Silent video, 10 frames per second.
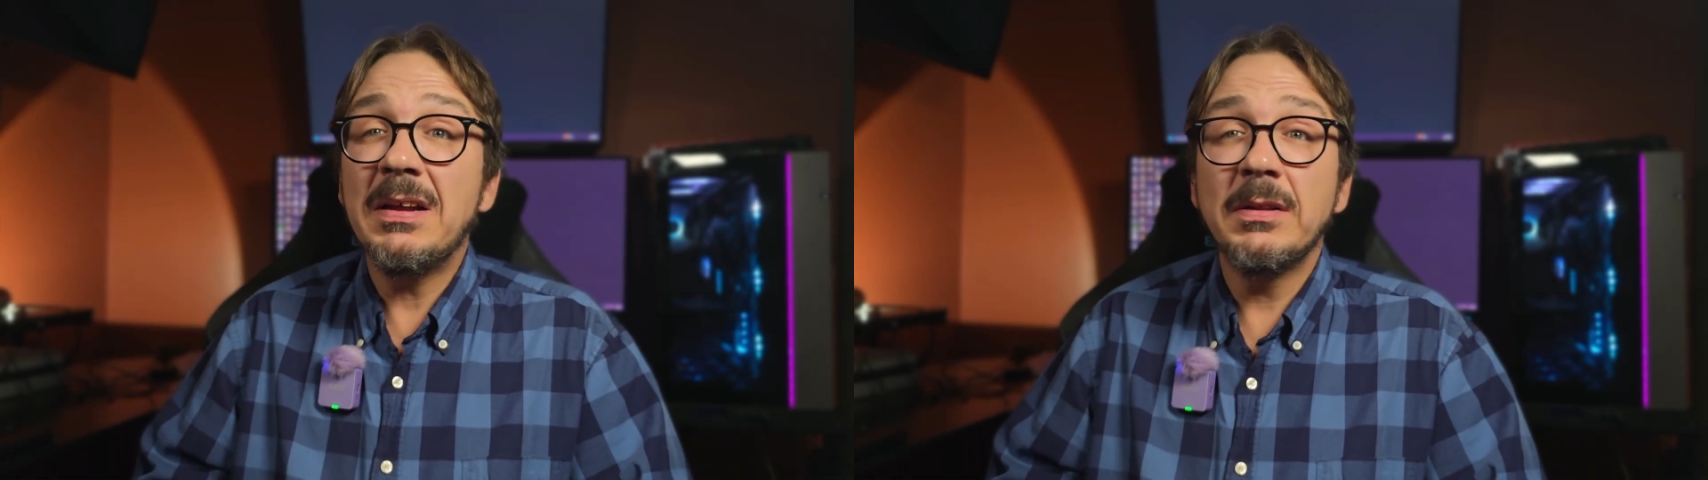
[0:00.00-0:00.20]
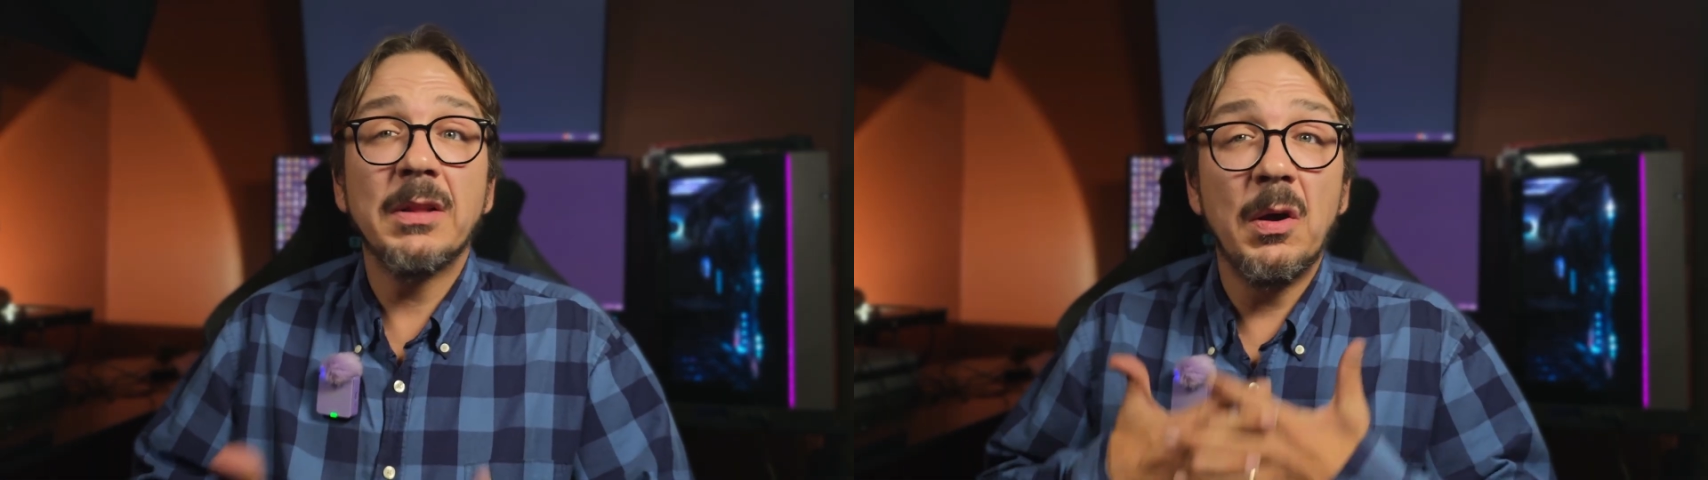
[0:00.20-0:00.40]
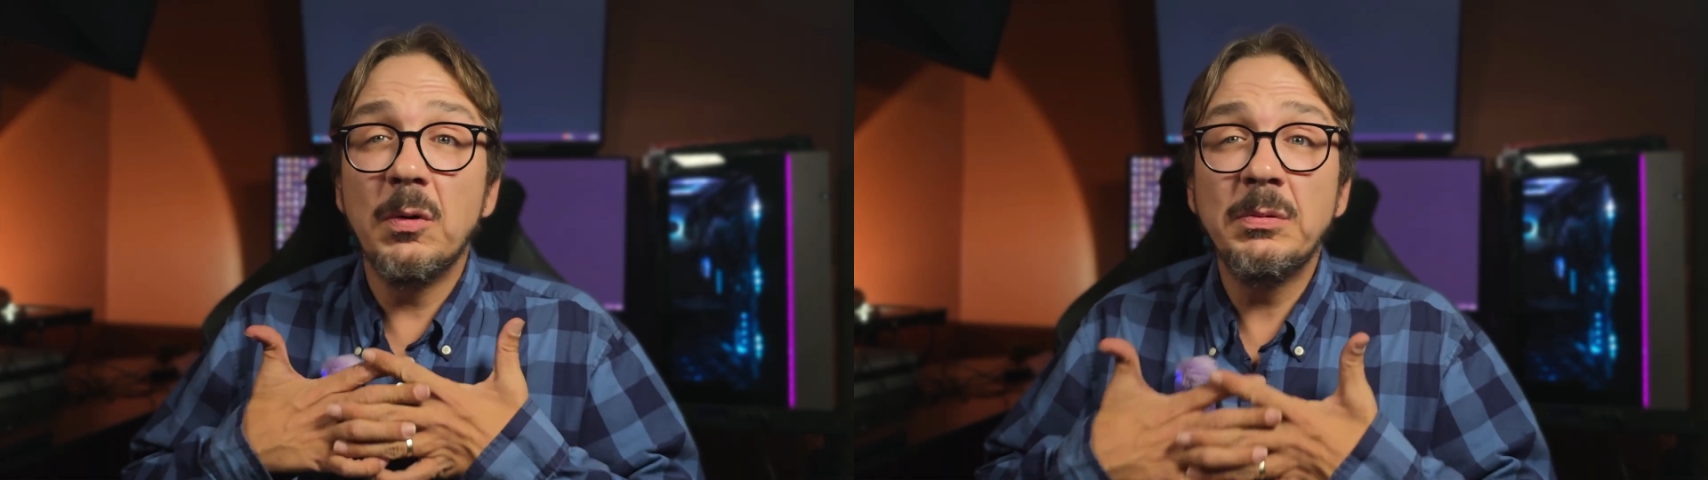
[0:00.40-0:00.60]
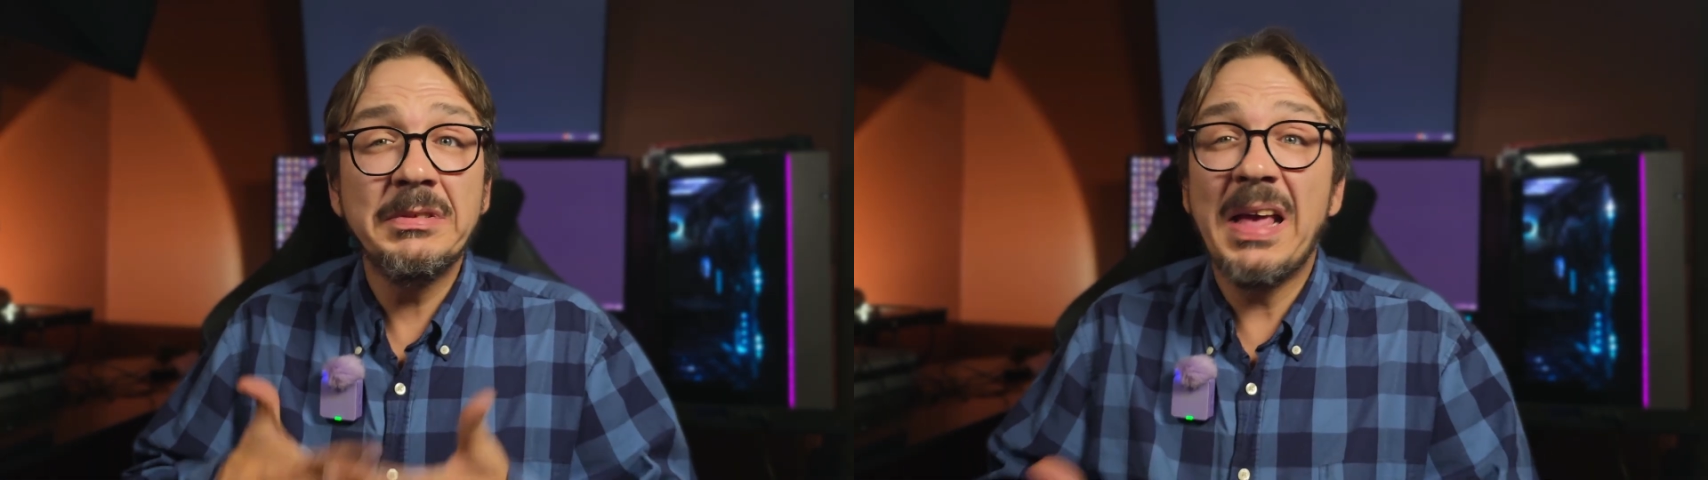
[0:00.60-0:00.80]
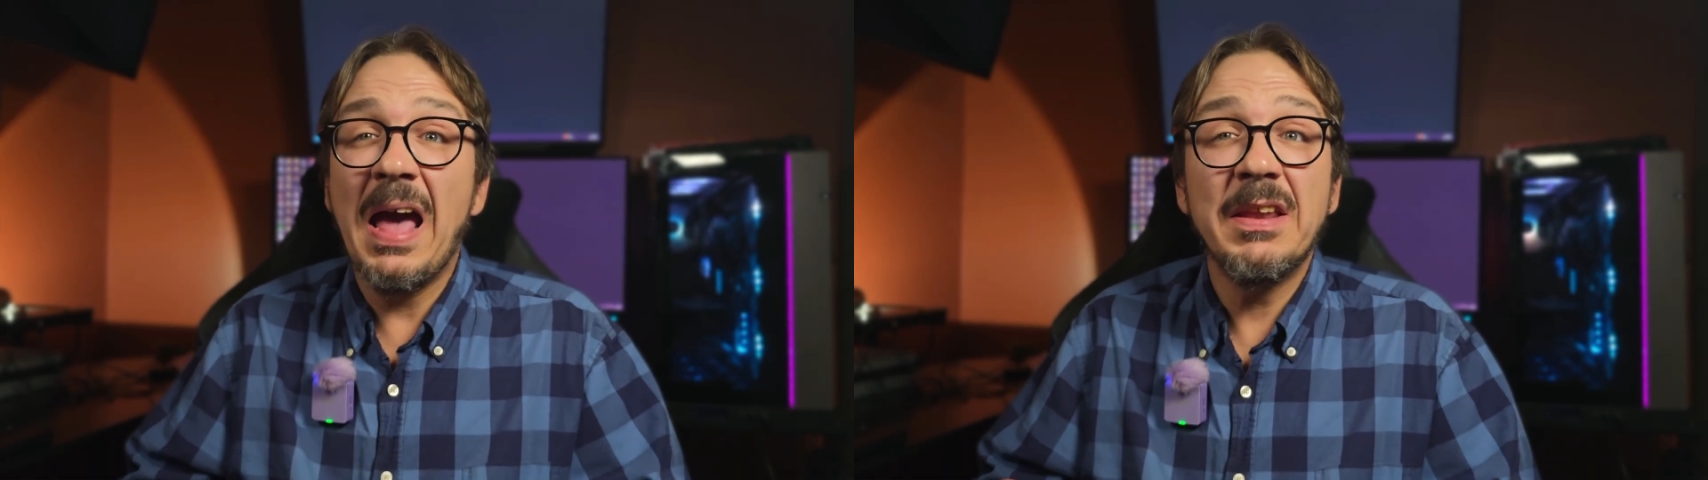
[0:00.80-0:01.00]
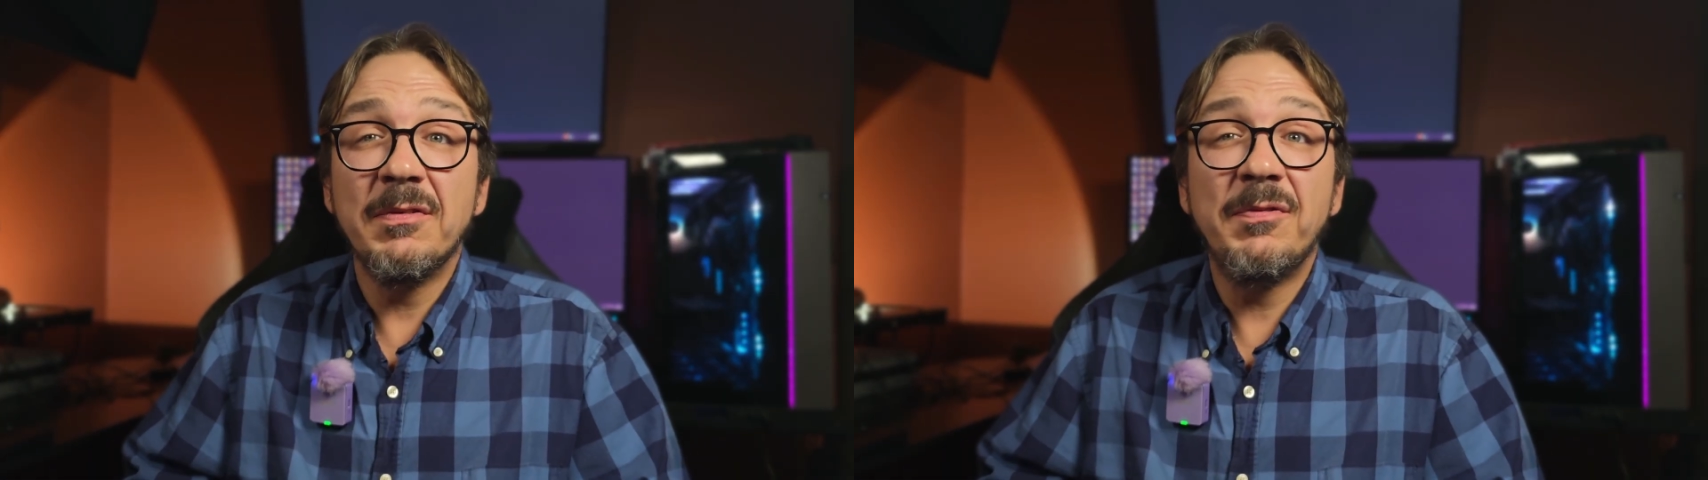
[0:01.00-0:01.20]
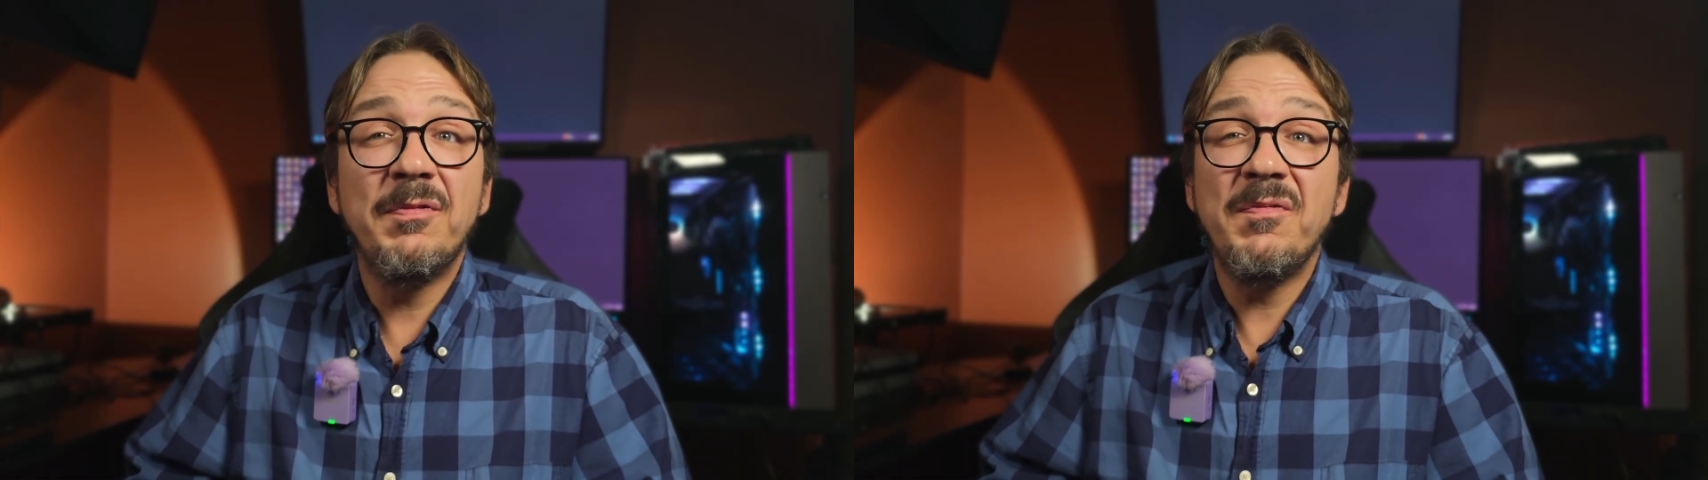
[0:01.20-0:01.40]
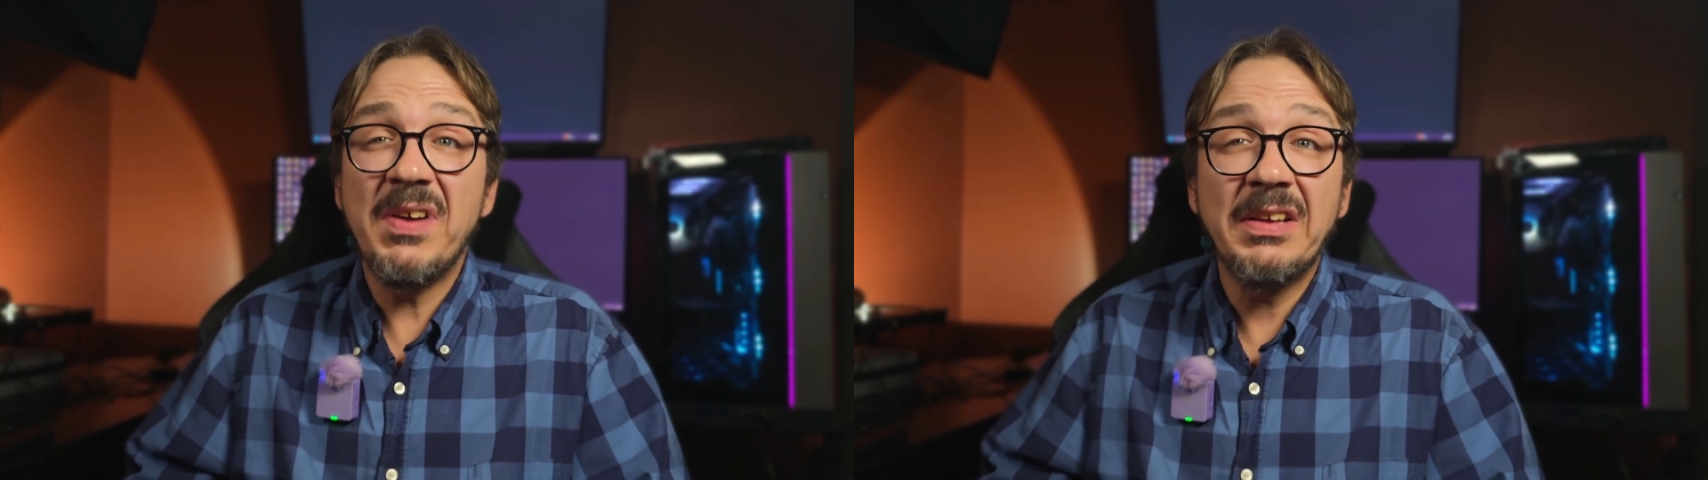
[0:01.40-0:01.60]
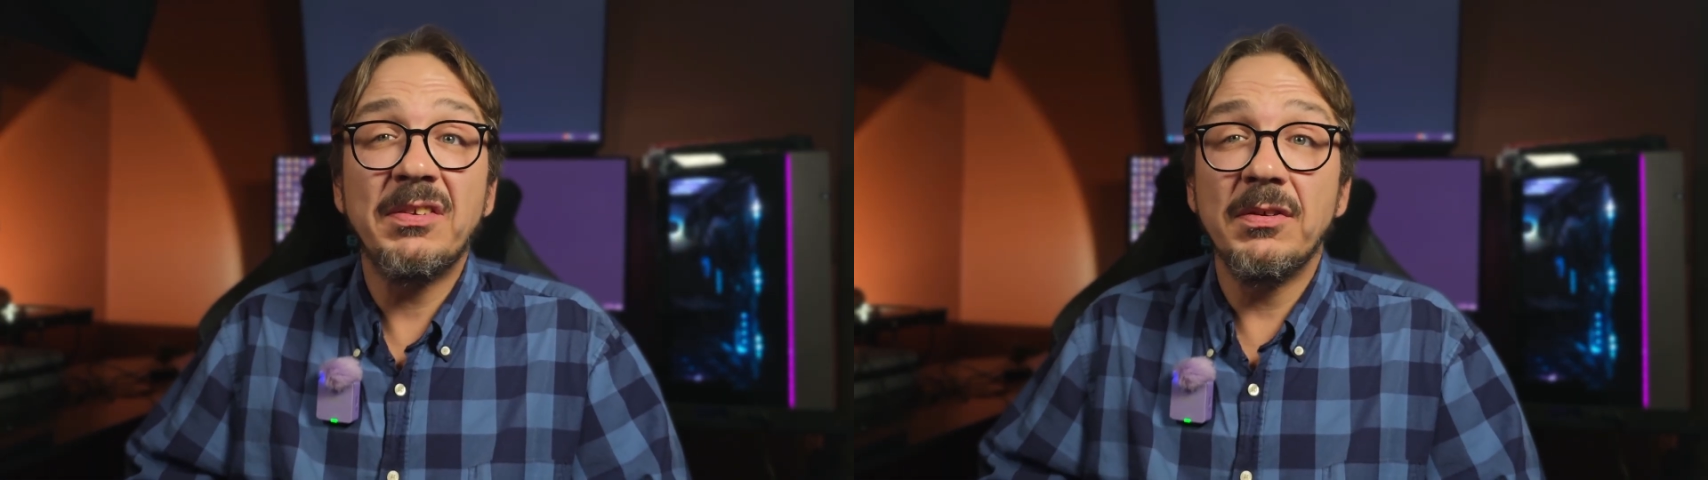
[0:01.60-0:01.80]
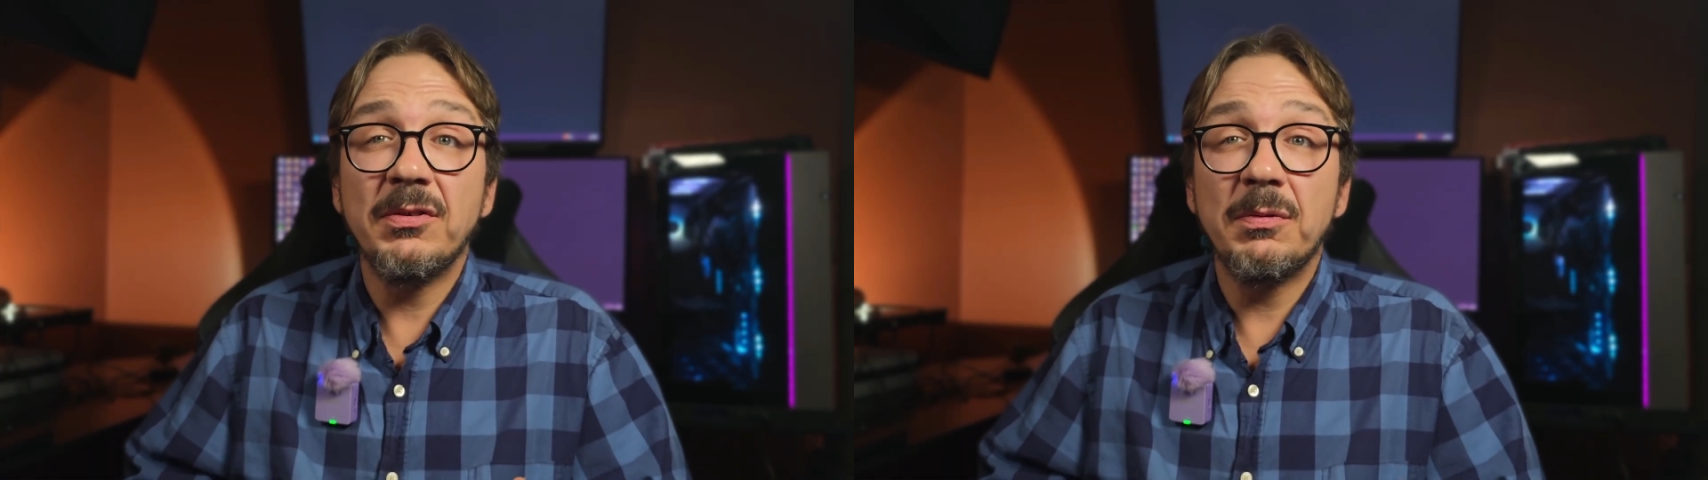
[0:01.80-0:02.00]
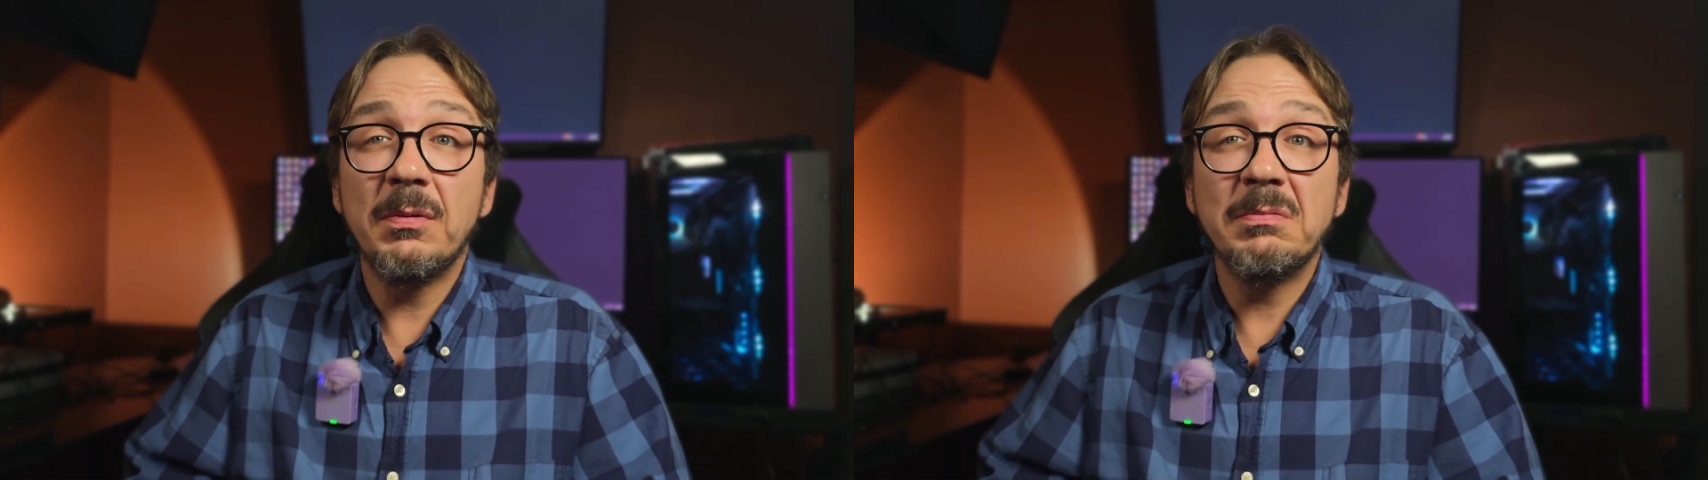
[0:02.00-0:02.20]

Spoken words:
alone kind of fixes